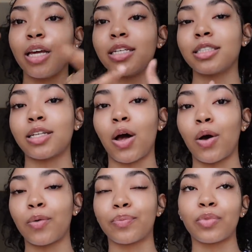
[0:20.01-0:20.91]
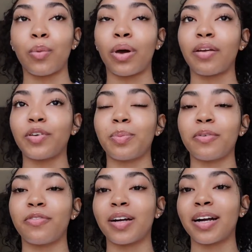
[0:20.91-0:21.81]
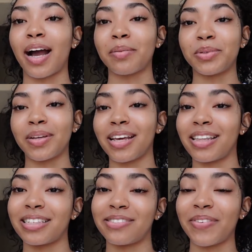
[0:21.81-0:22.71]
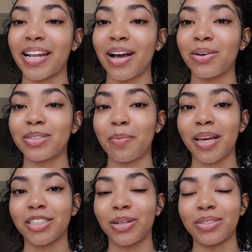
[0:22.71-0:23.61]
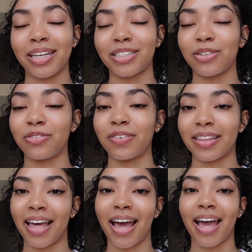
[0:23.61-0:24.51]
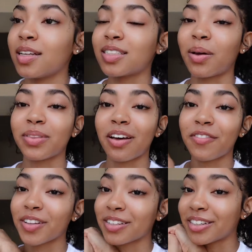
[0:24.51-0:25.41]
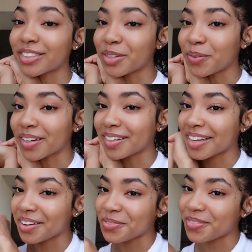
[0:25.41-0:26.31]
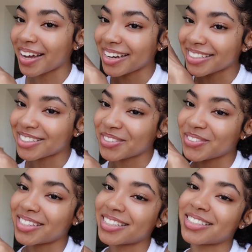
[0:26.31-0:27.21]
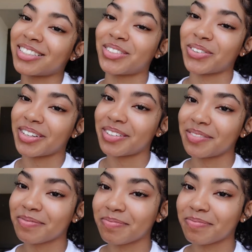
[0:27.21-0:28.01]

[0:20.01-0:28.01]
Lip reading: So whatever you prefer, I'm doing it in this video, so make sure you stay tuned for that. So without further ado, we're going to get right into this tutorial.